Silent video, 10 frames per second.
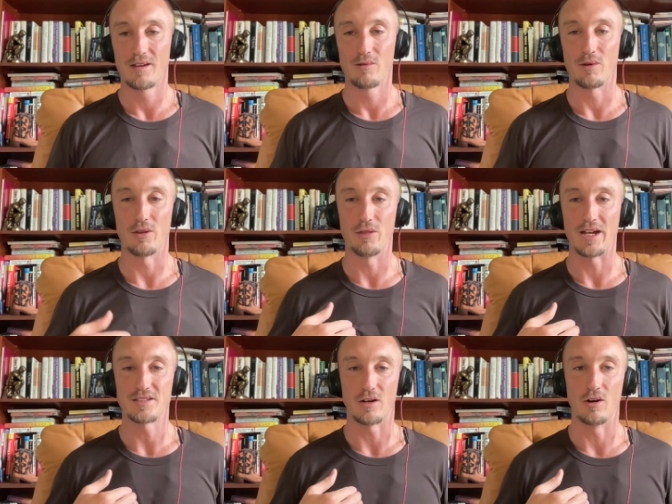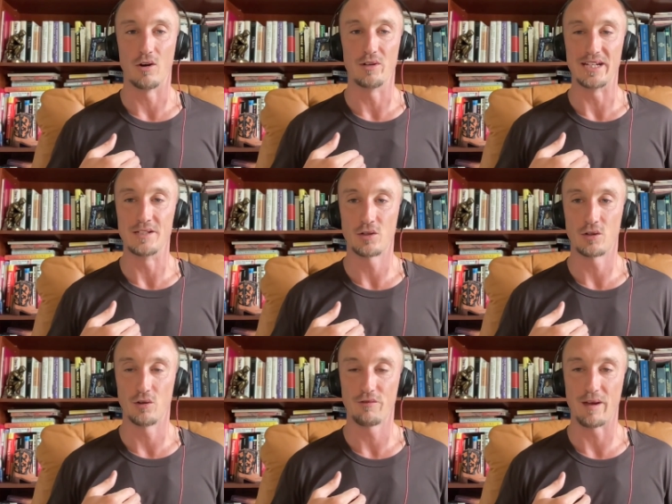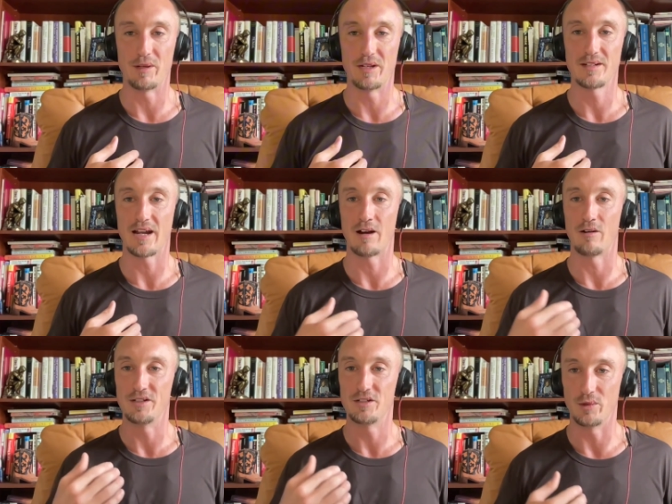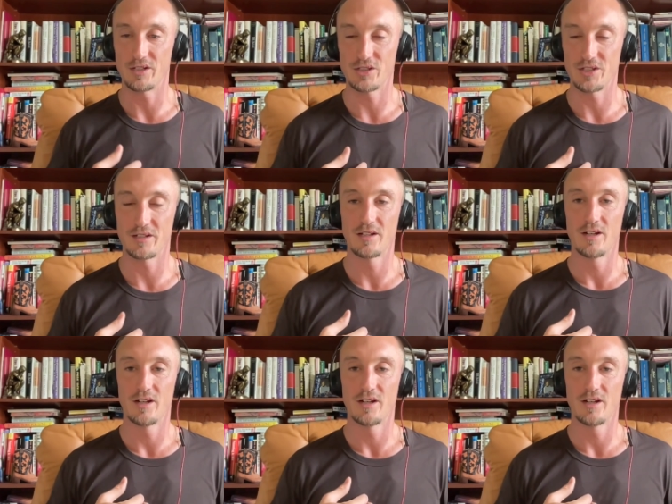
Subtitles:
whether that's our own internal feminine, our intuition,